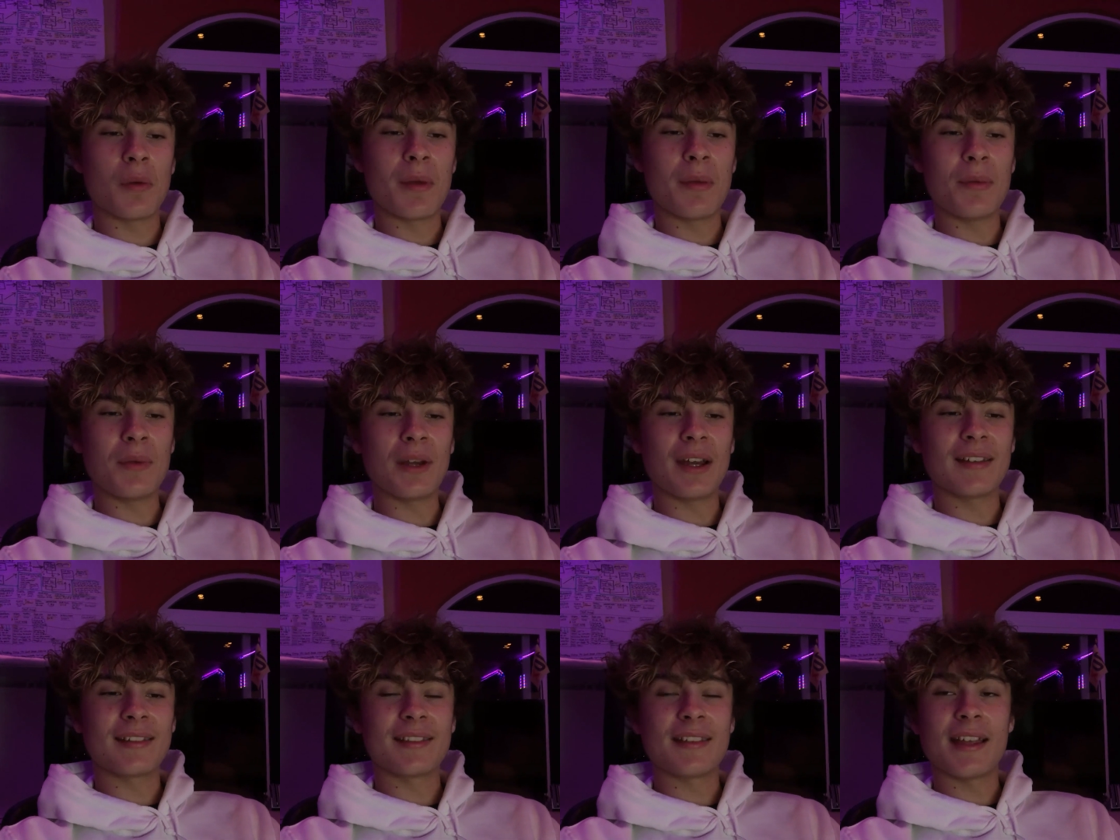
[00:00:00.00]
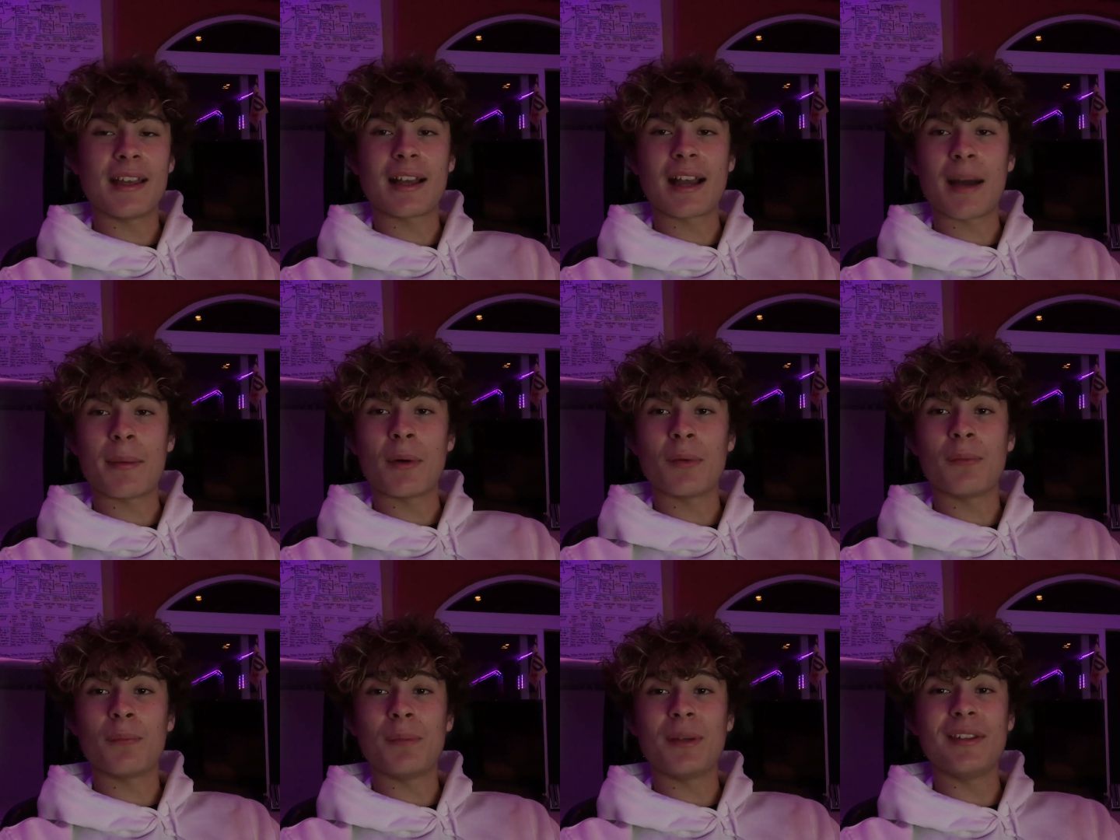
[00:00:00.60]
Maybe you guys think I'm
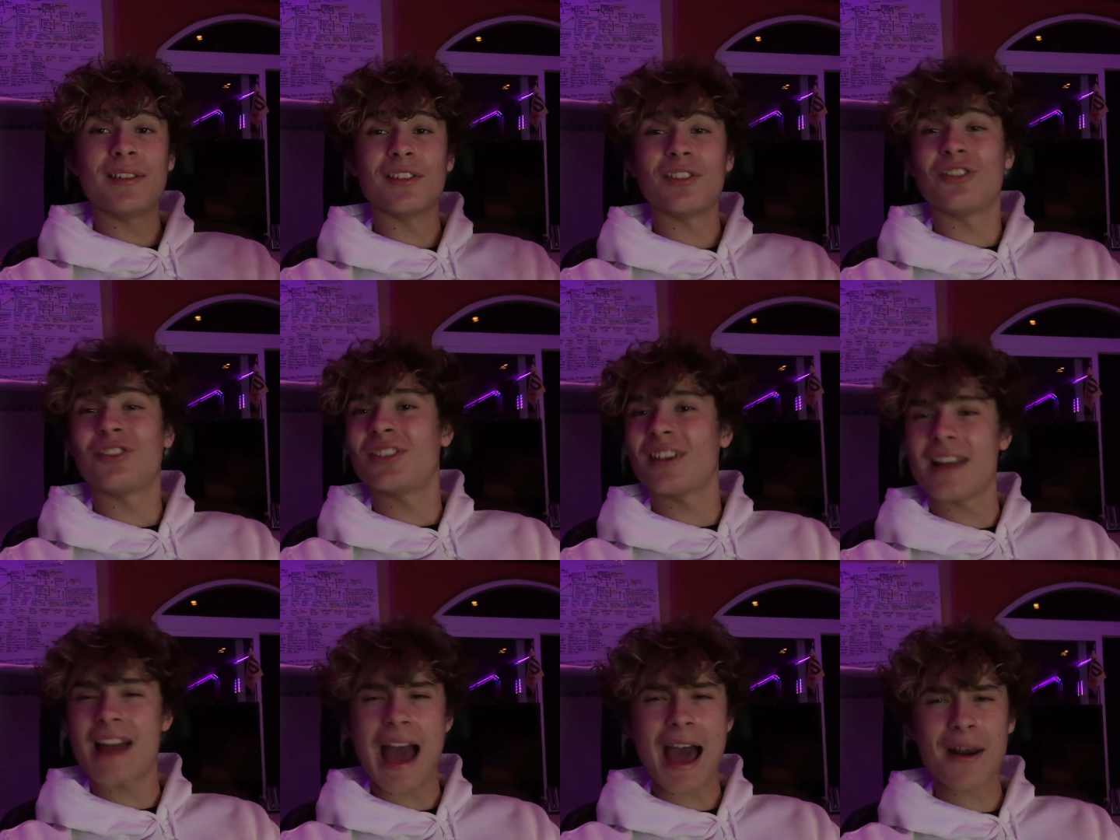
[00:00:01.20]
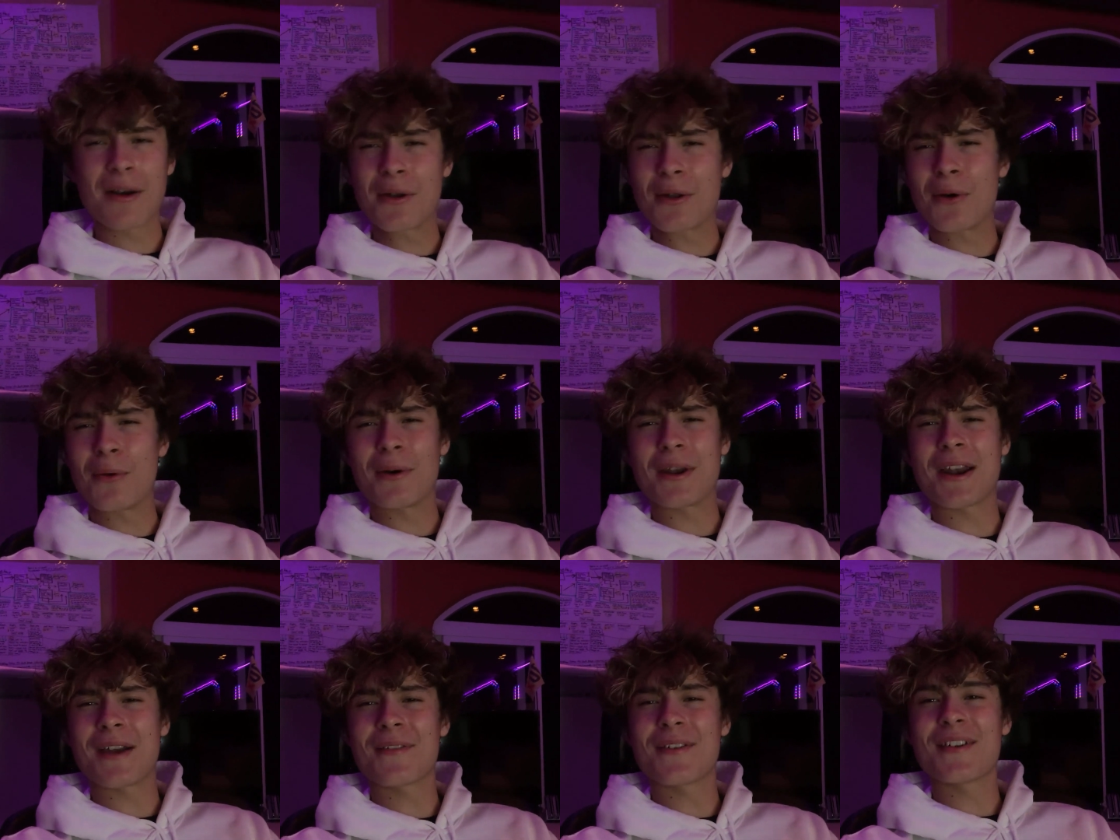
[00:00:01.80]
a piece of shit. I don't know,
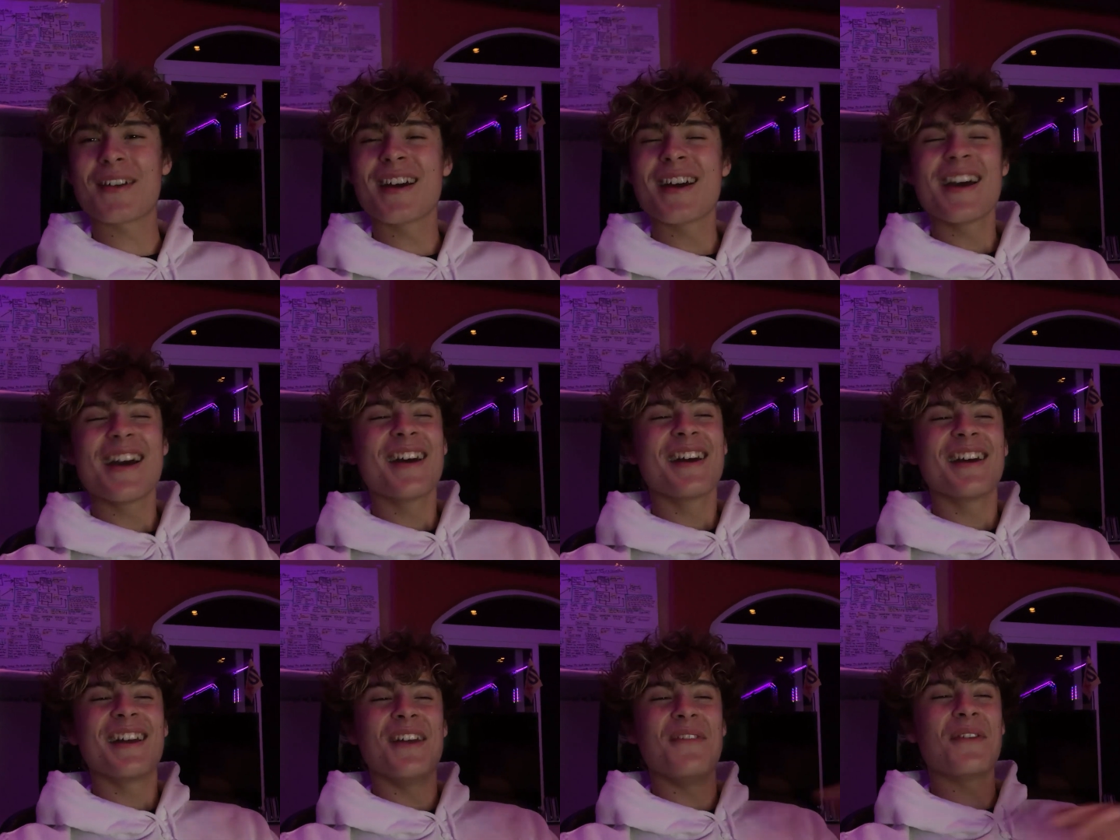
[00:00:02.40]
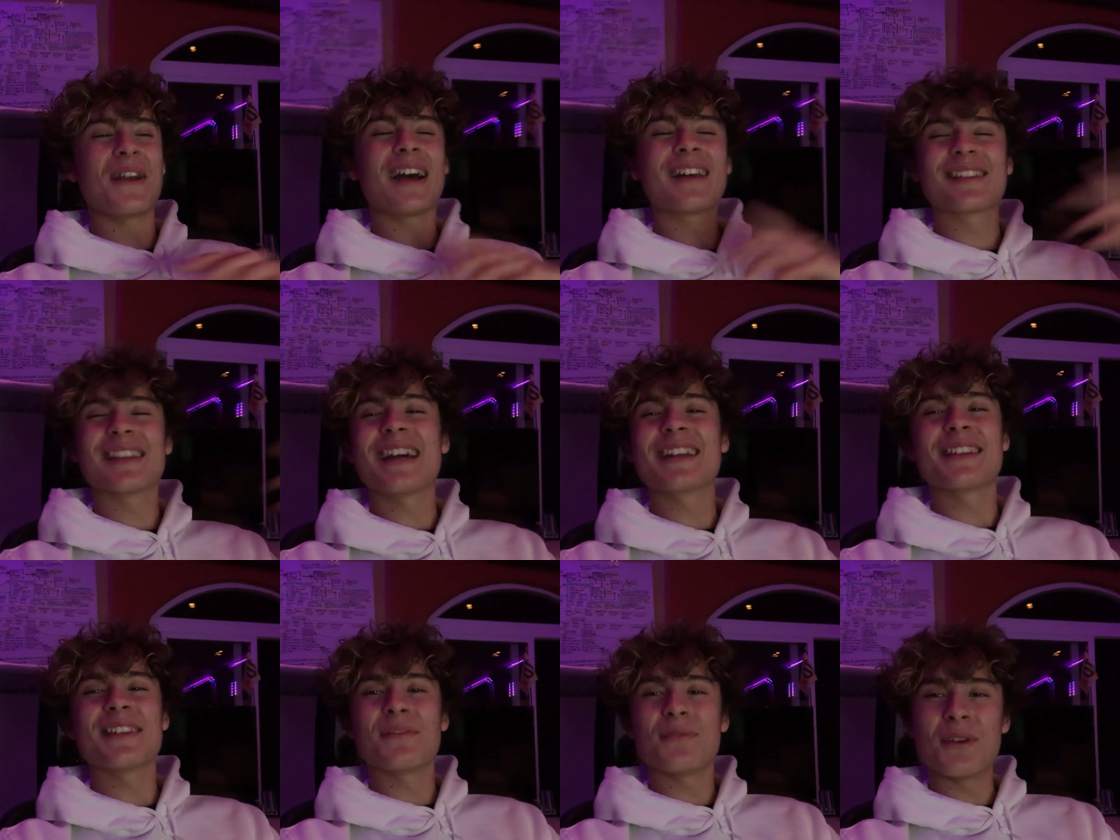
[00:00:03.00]
whatever. If you guys
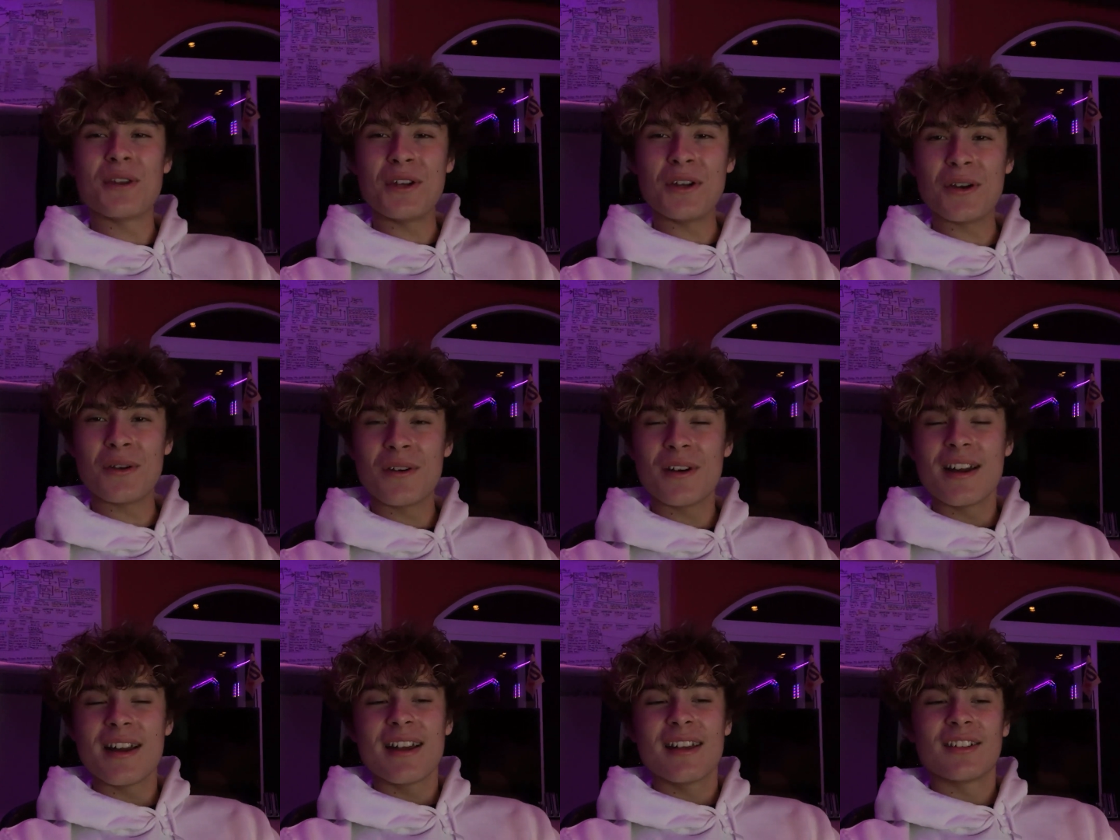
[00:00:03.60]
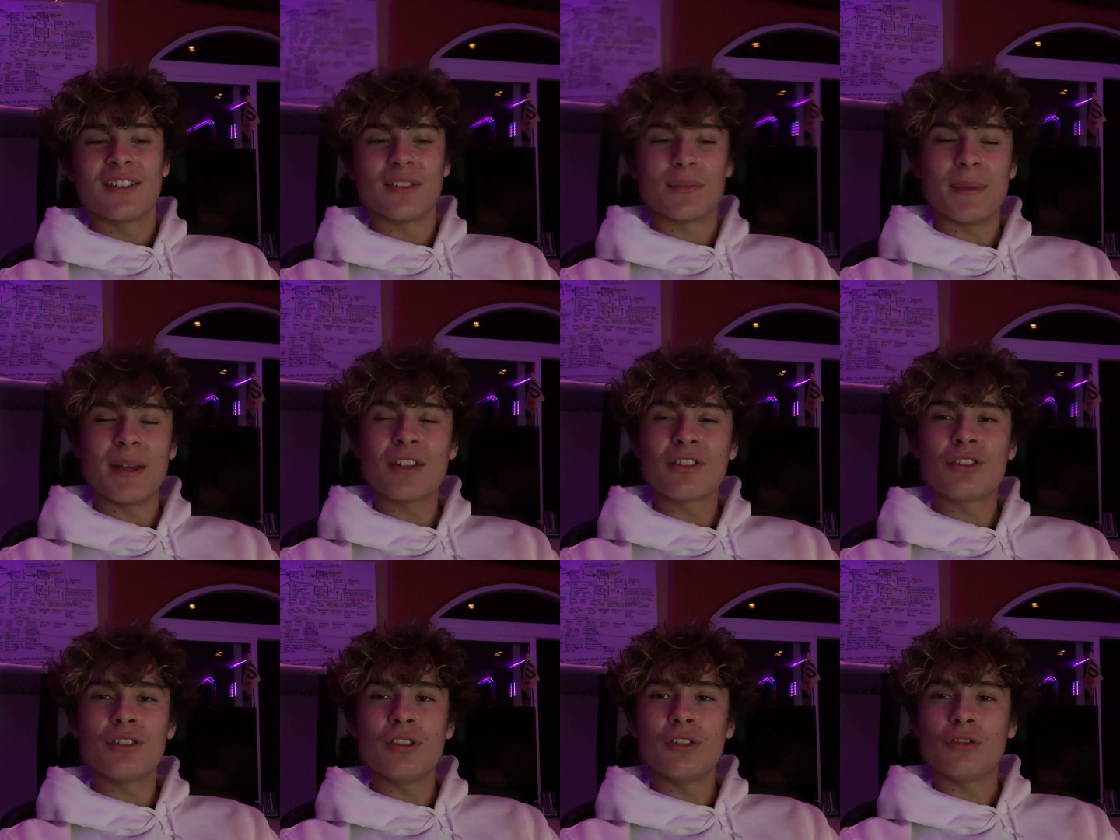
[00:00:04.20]
like this video, just
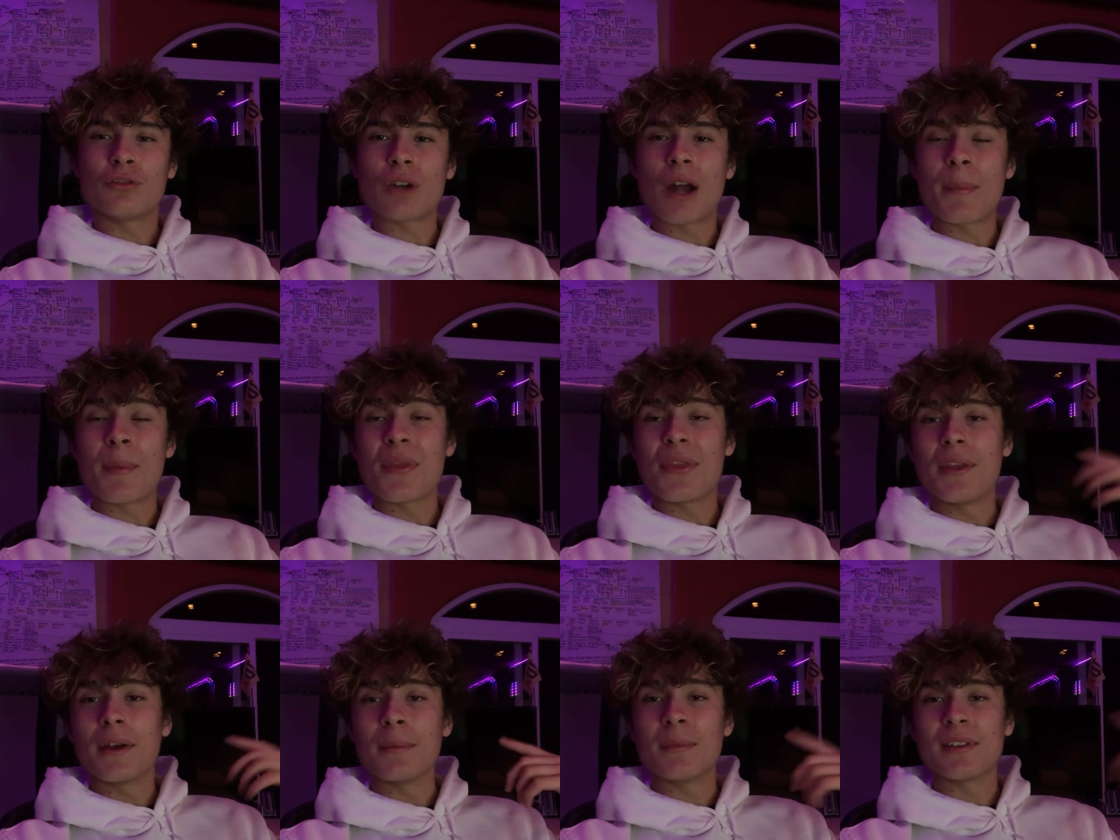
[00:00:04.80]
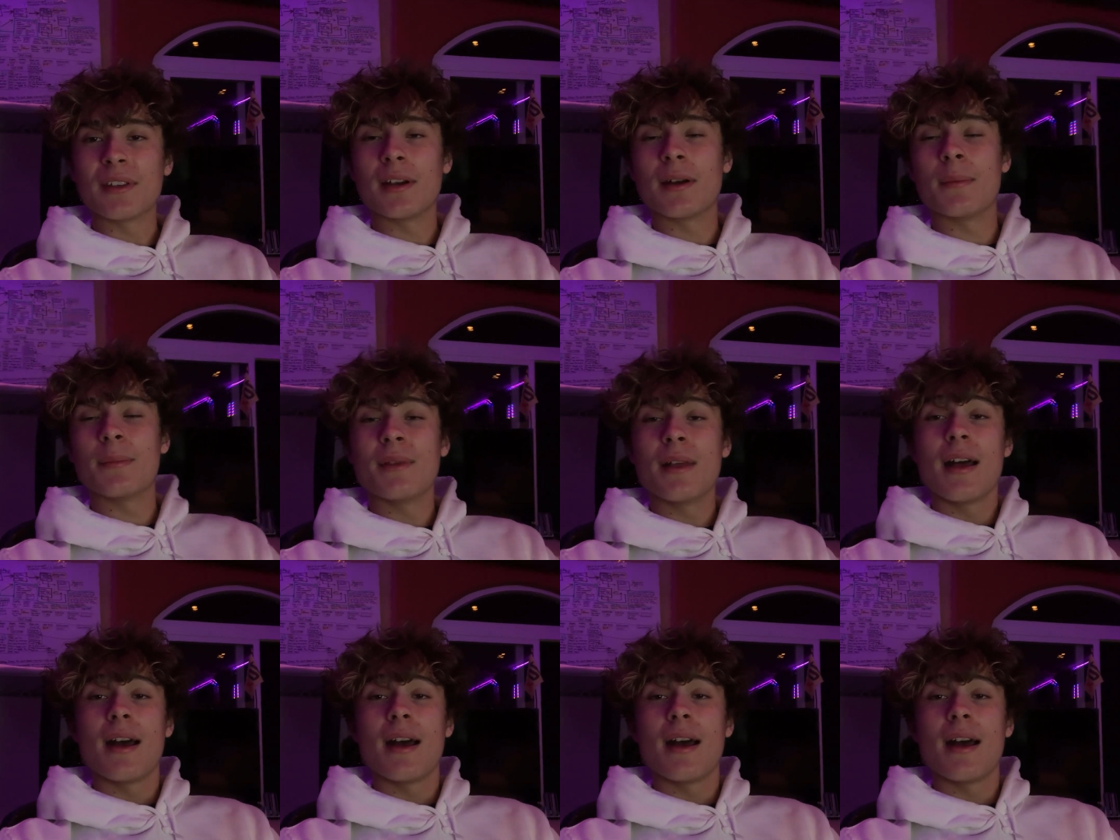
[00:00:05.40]
make sure you drop a thumbs up,